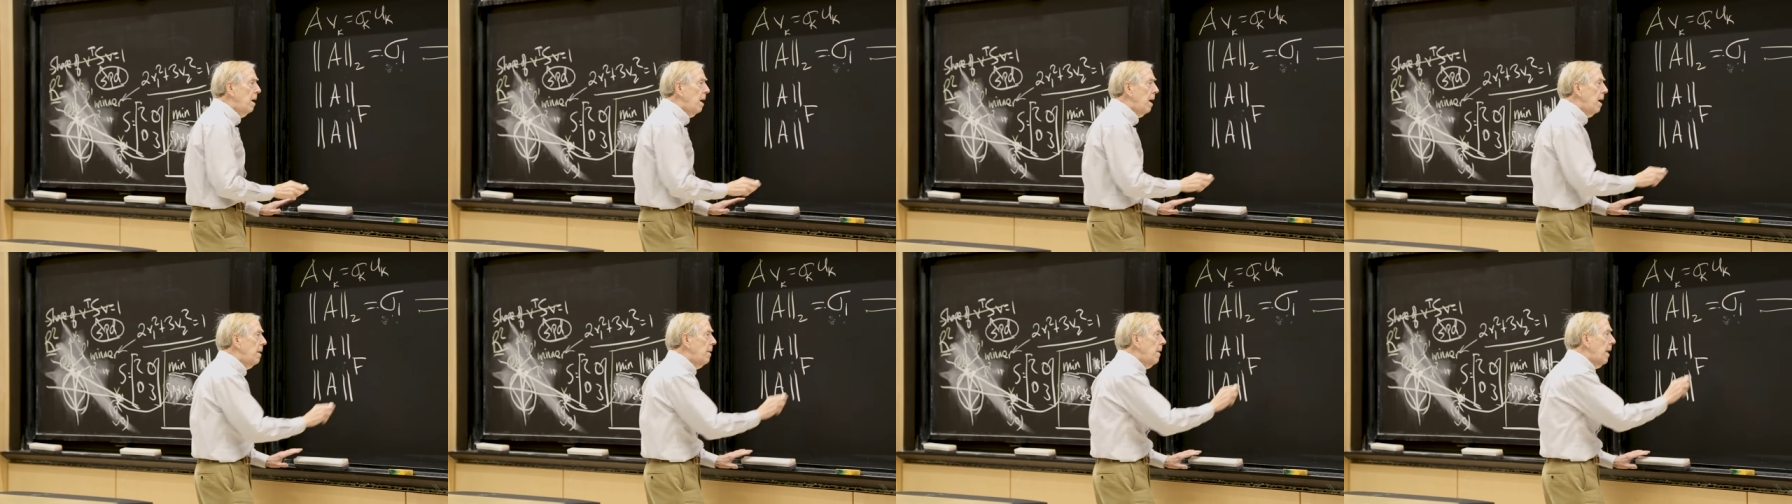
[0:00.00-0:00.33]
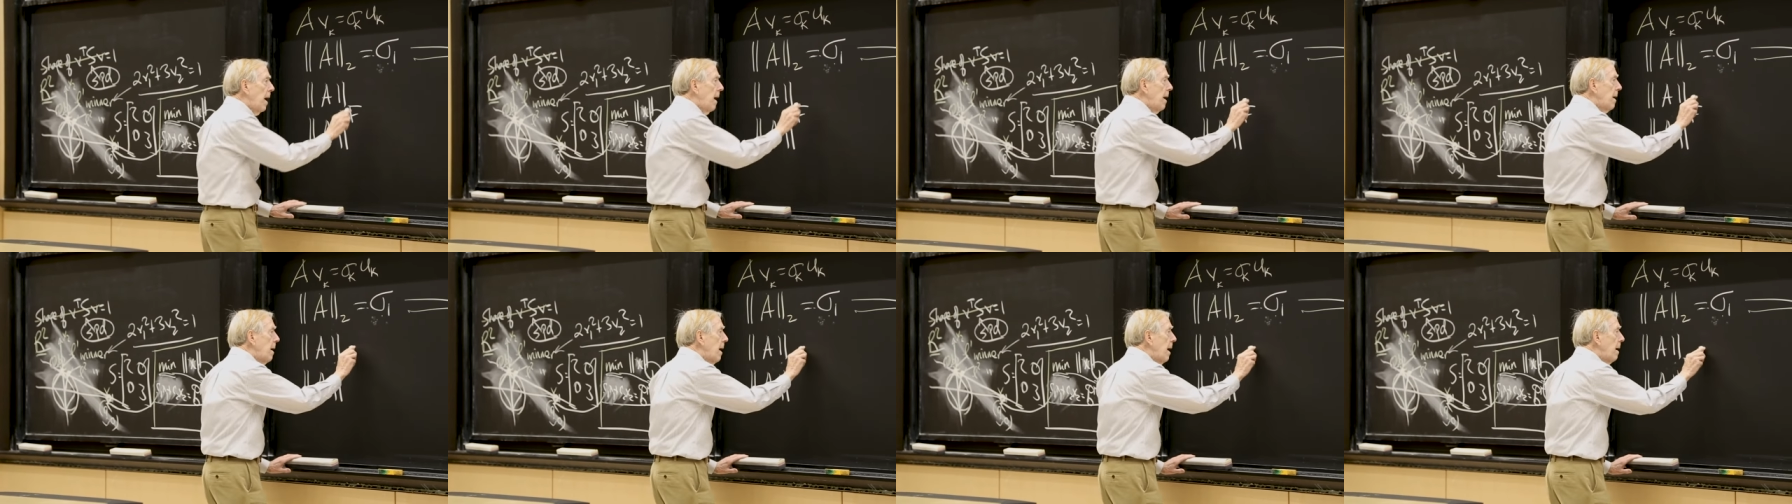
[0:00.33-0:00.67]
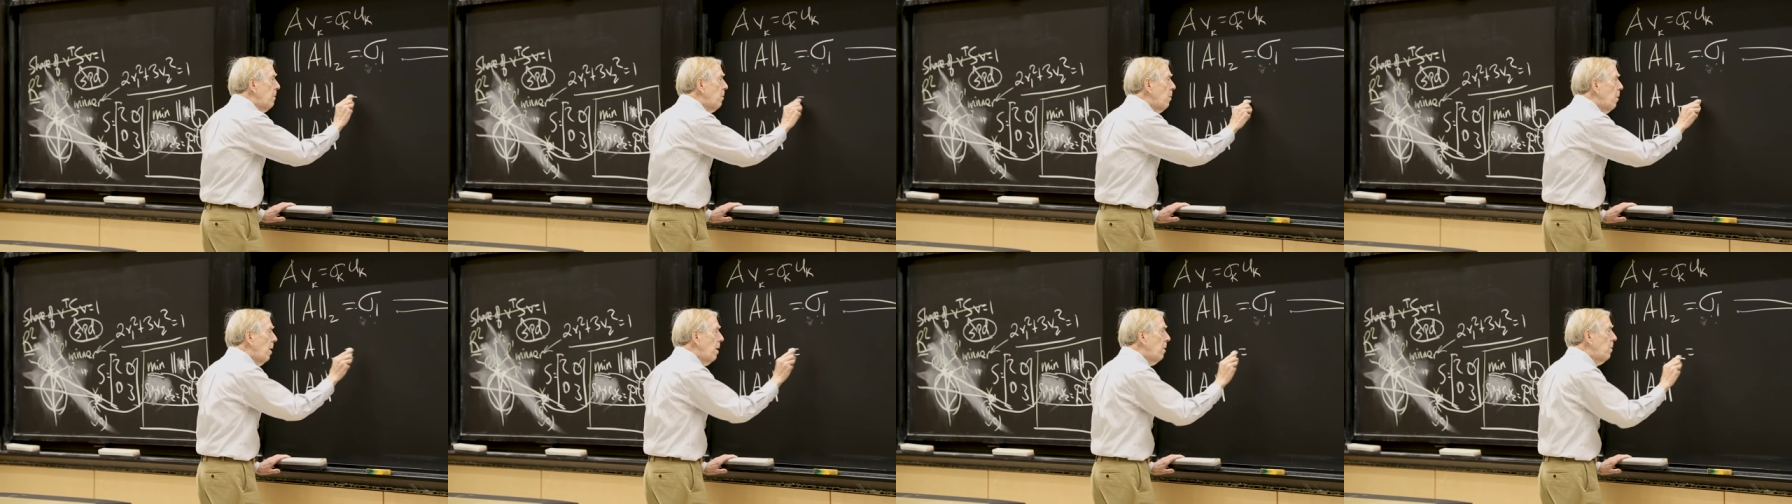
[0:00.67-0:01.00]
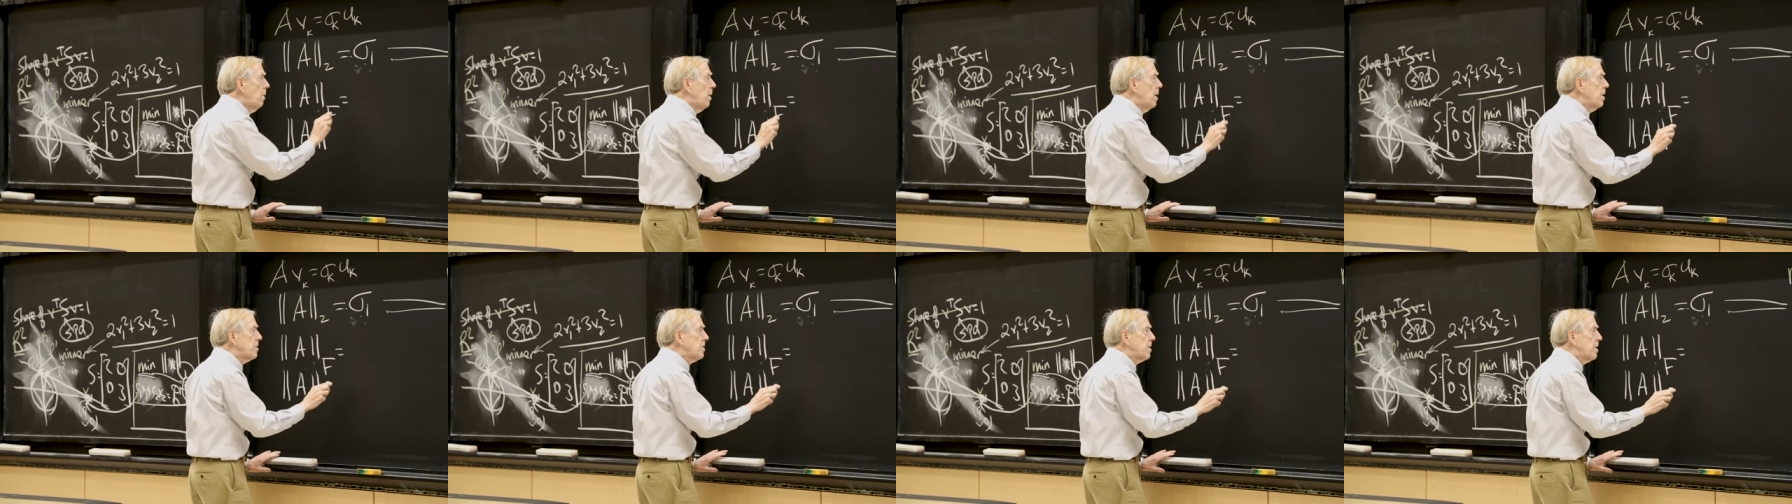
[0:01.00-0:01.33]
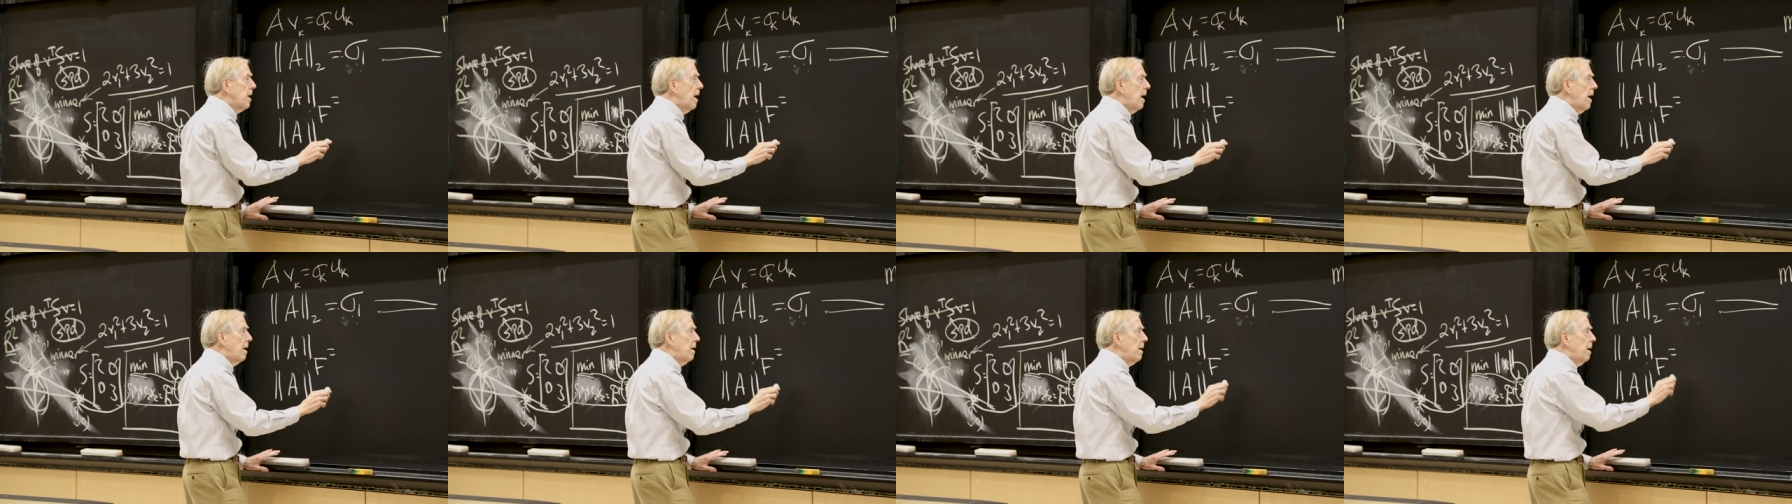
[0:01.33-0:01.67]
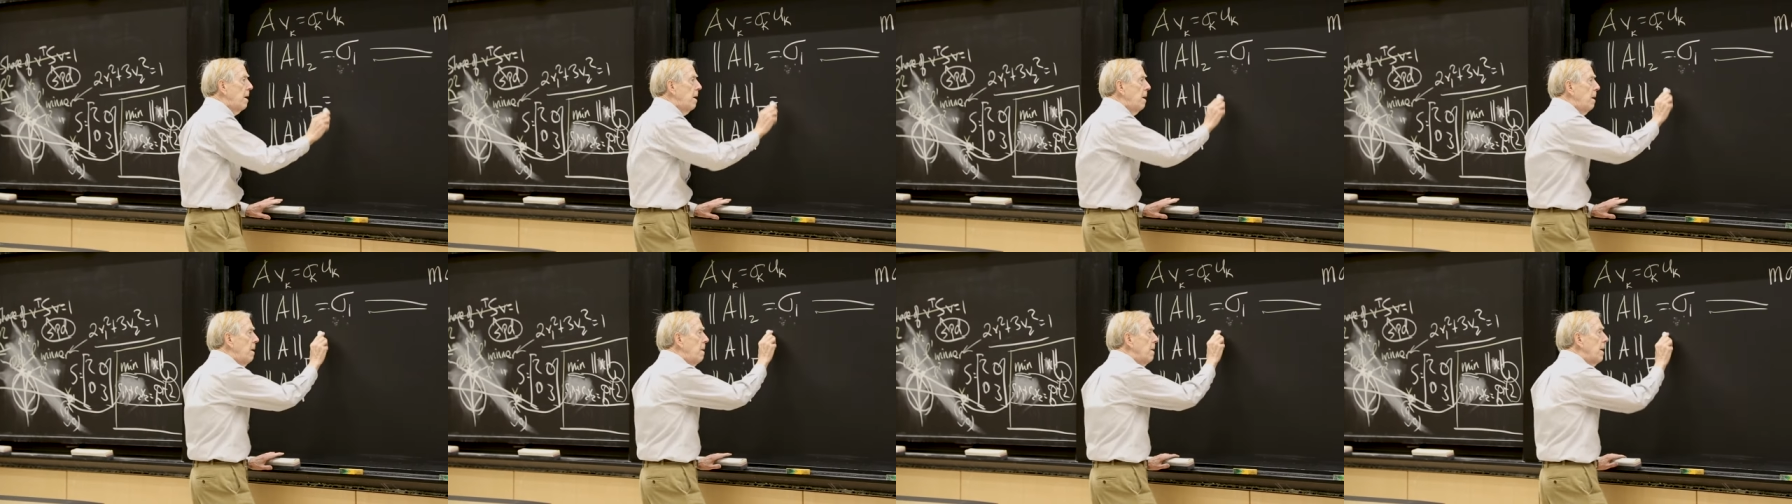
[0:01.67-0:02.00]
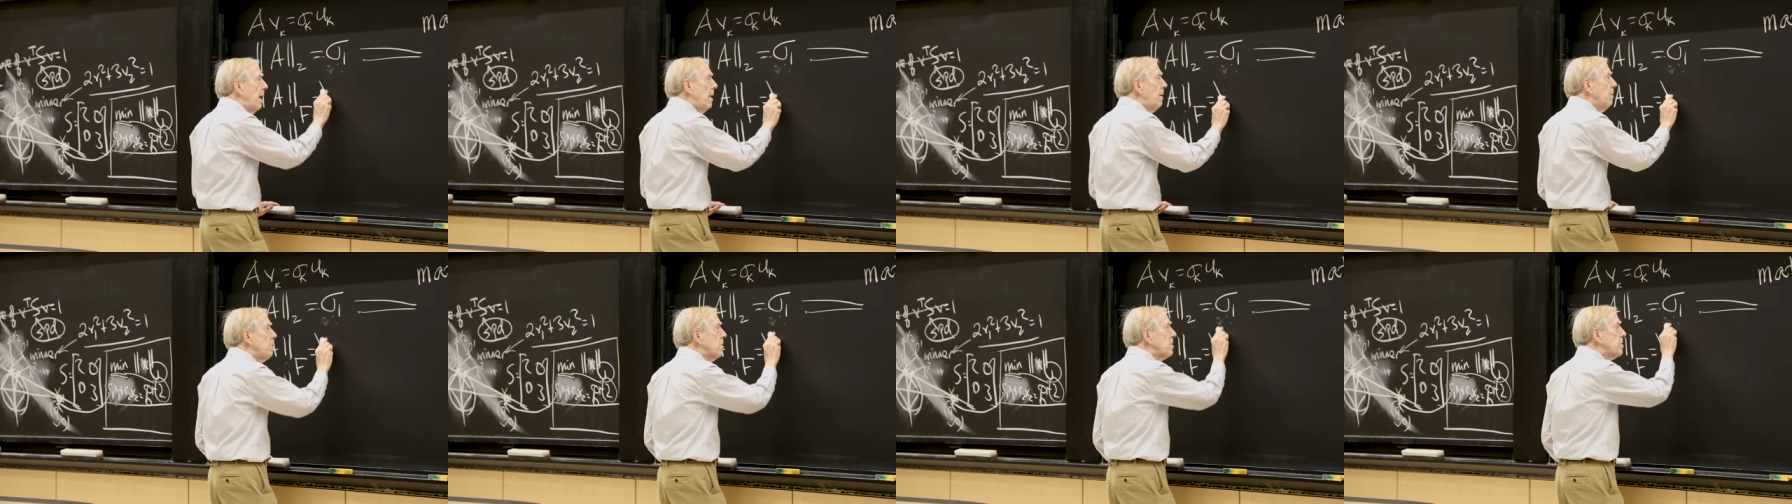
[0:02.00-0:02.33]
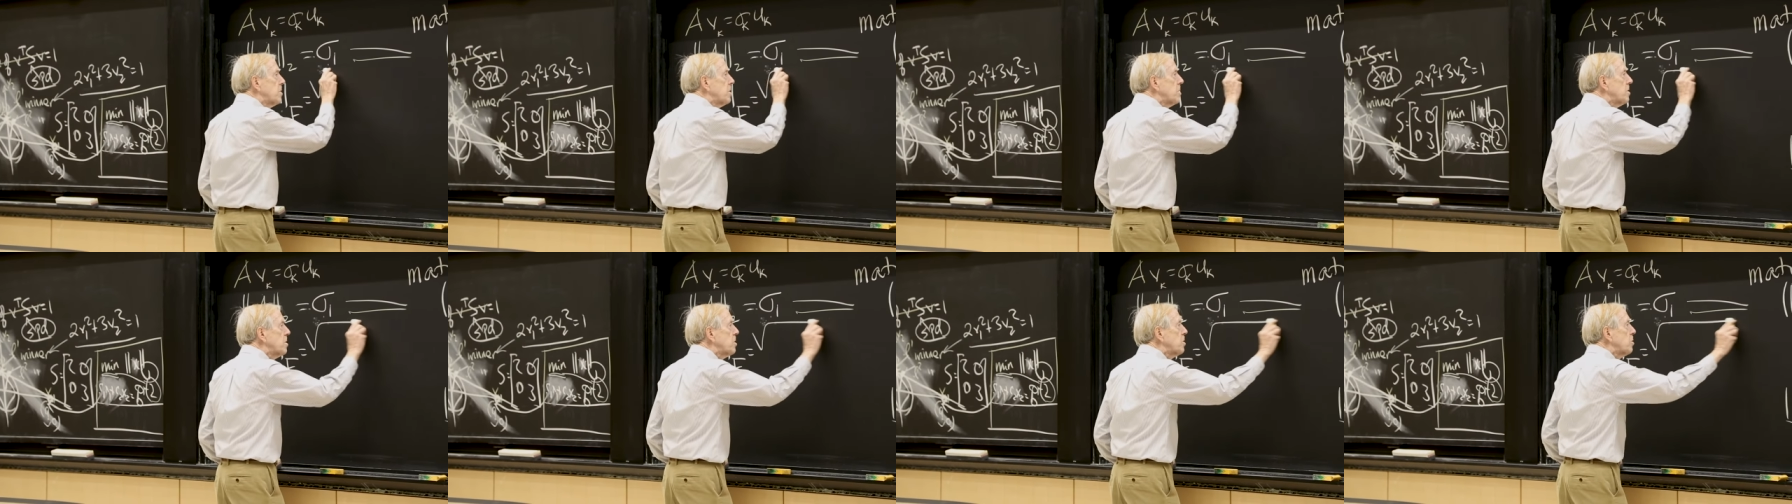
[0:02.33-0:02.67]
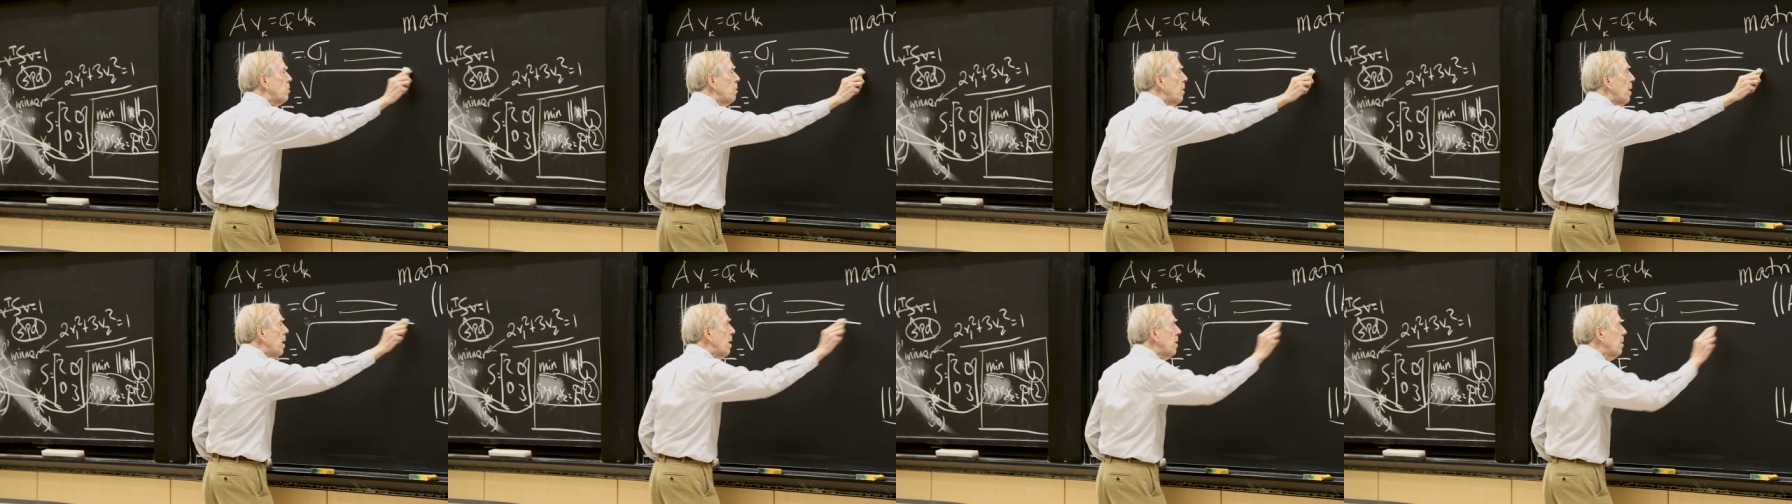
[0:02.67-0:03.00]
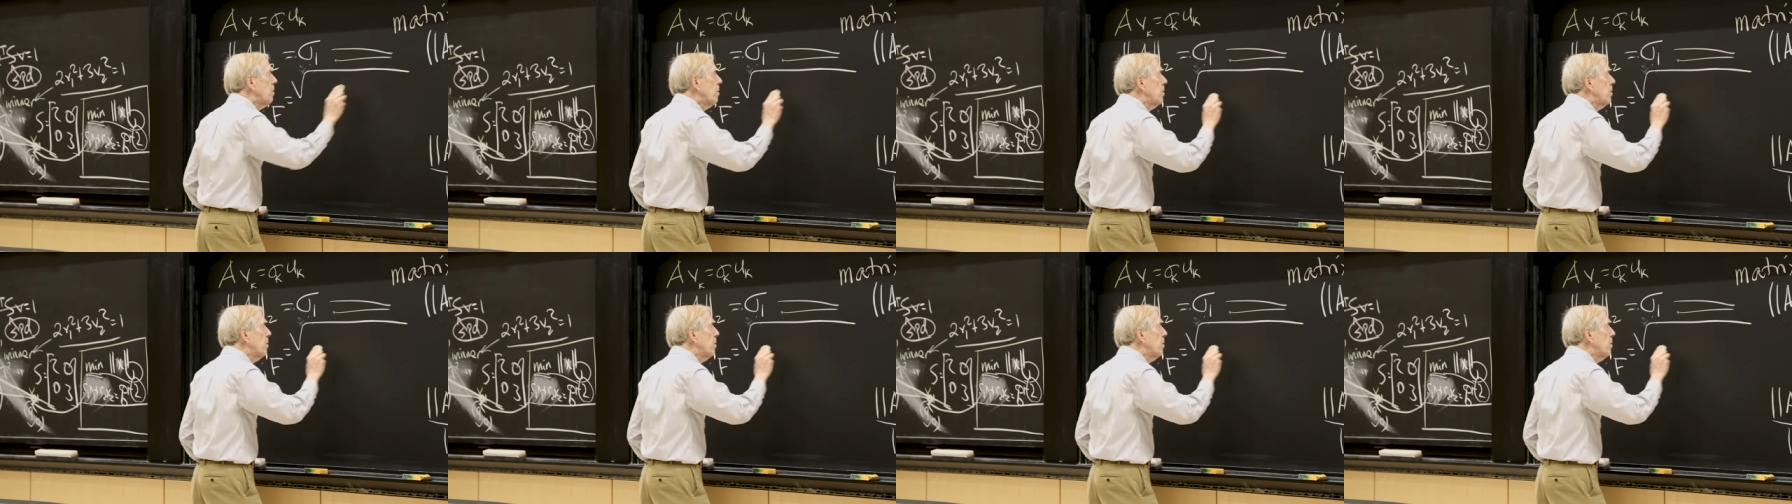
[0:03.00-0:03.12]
And that, and what was that? That was the square